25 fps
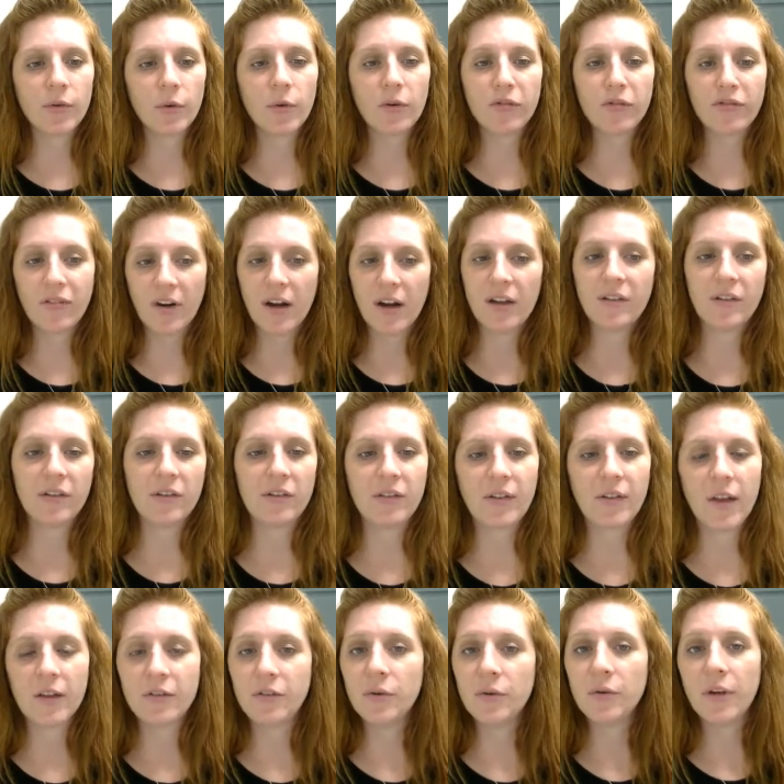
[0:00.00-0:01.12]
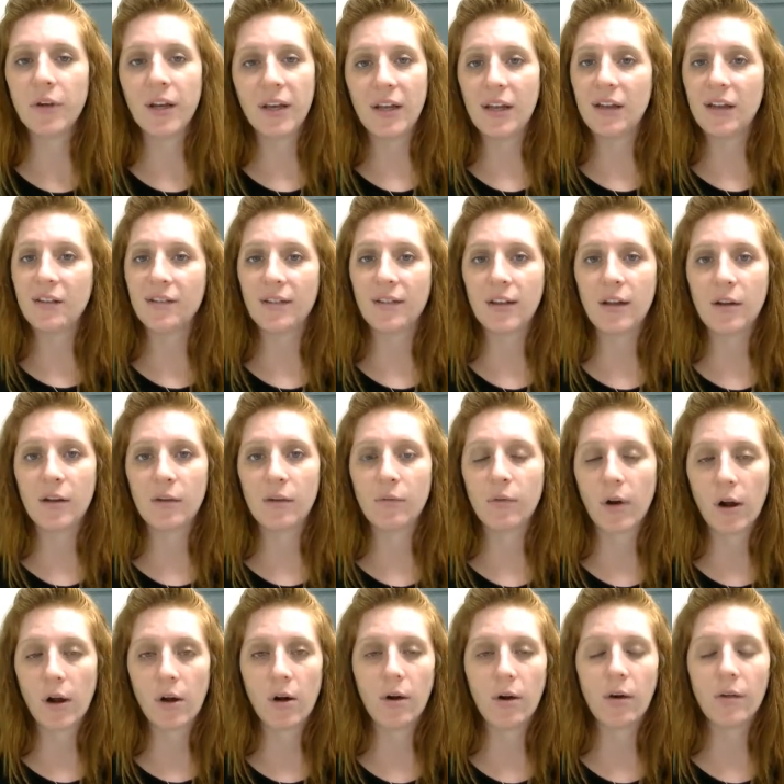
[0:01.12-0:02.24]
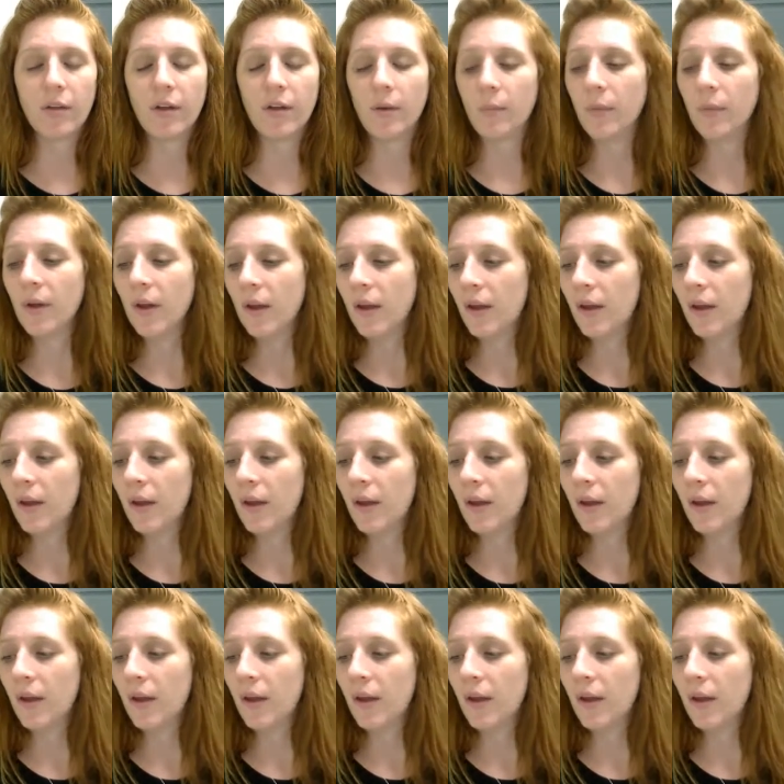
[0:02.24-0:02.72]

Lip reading: or phrases unless you can easily recall them.